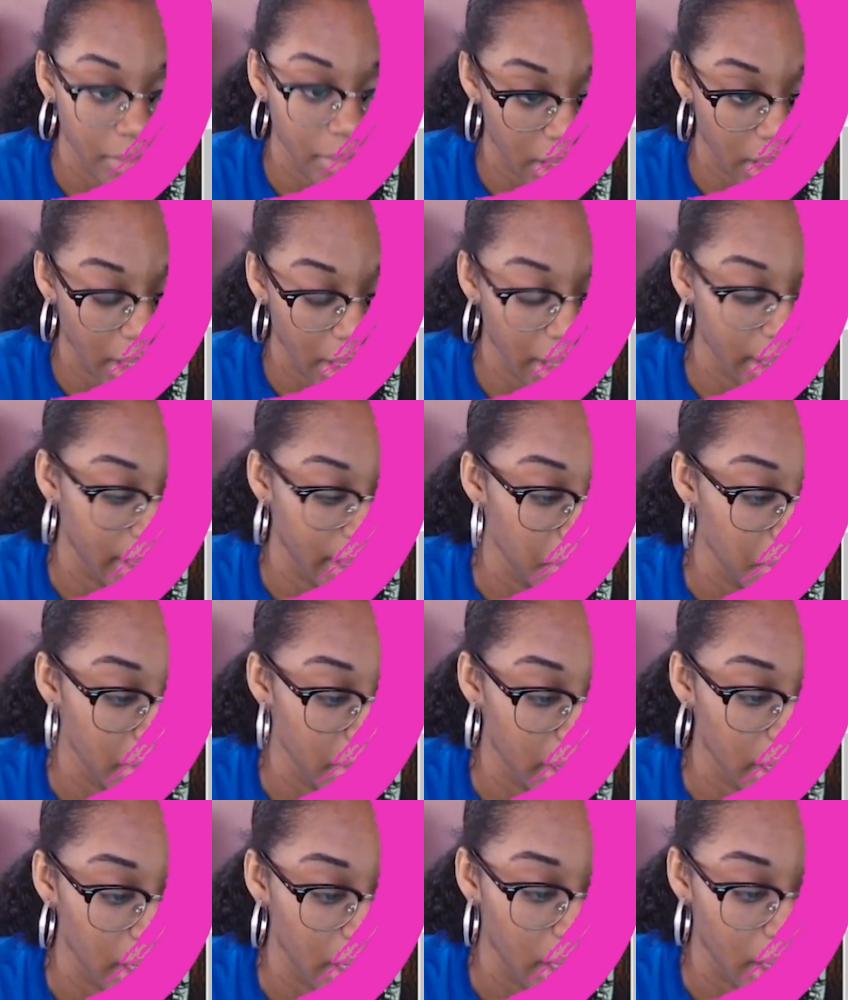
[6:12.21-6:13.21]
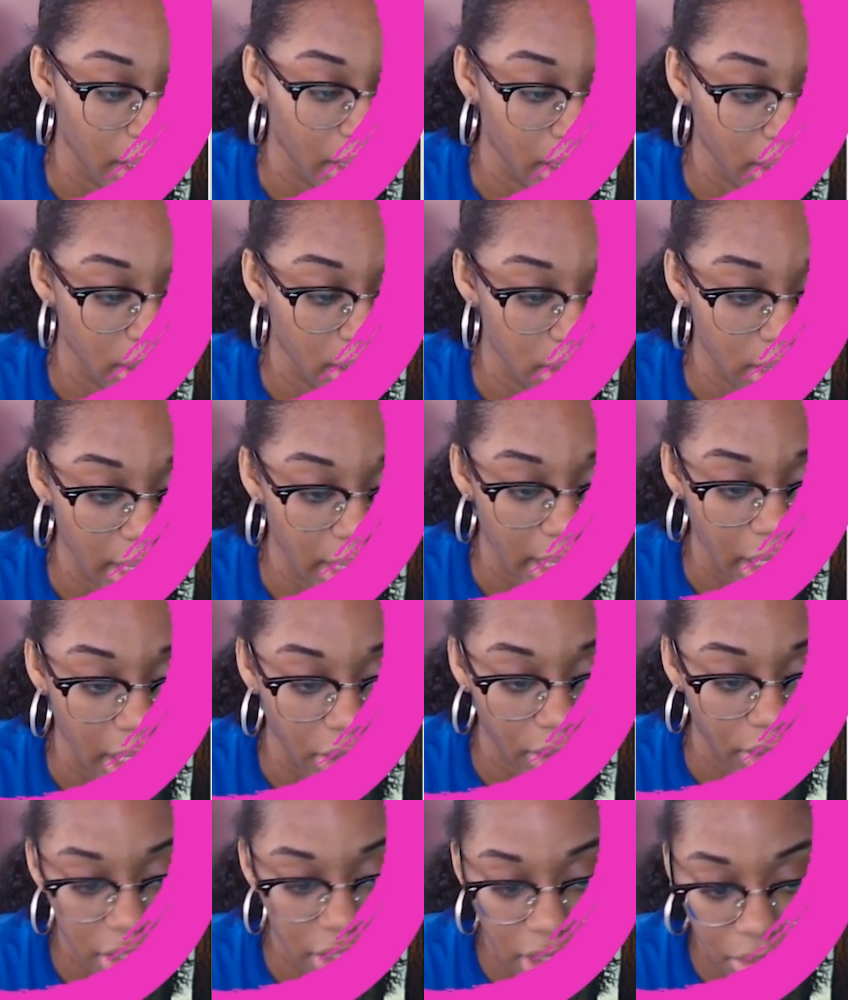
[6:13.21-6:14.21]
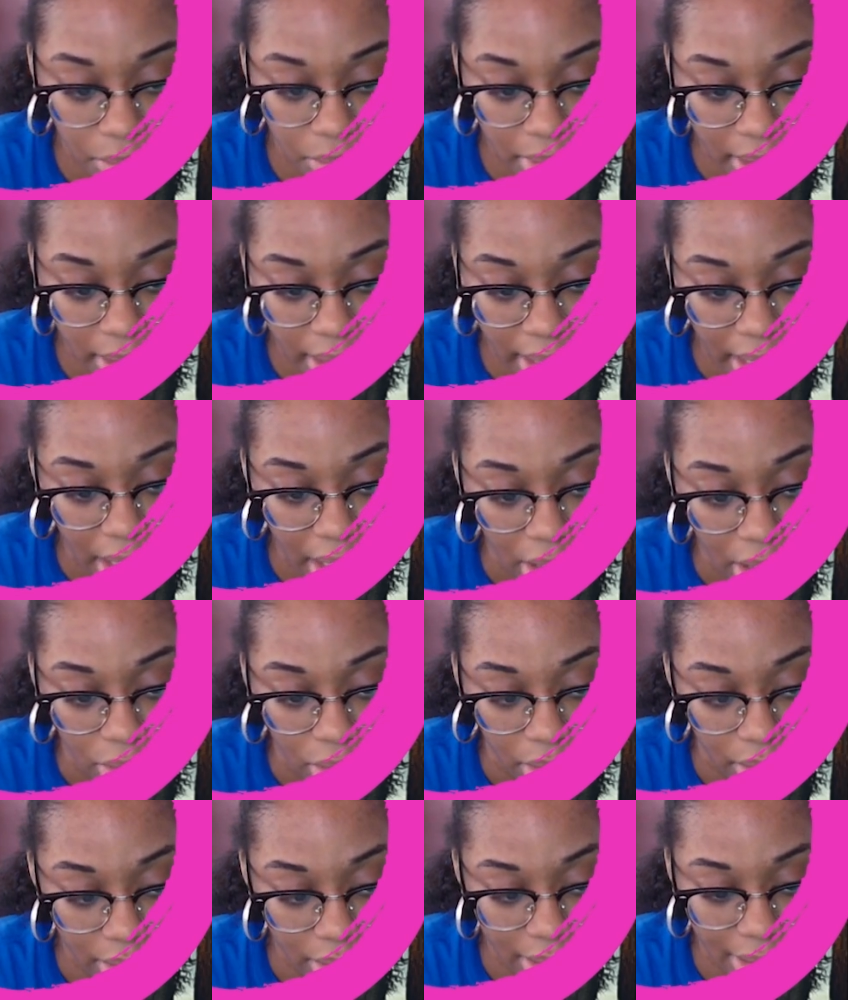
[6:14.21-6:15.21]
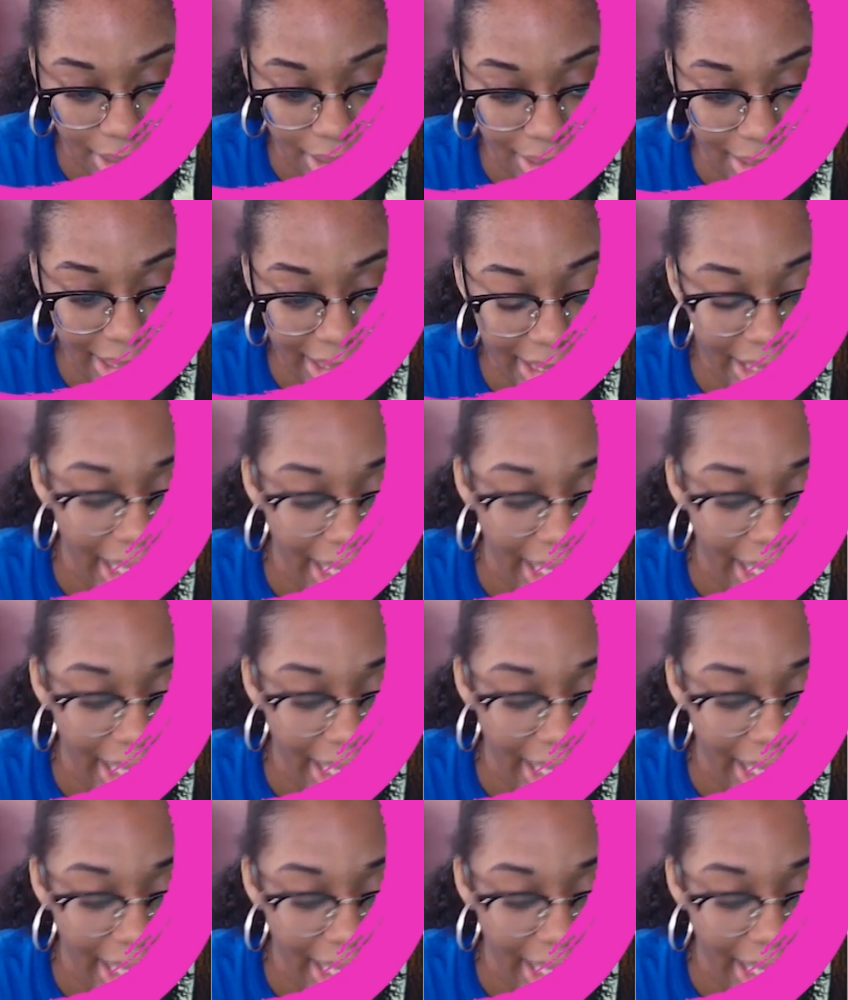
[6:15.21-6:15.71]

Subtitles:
Clay. But yeah, Crusher Wake gotta go down to D.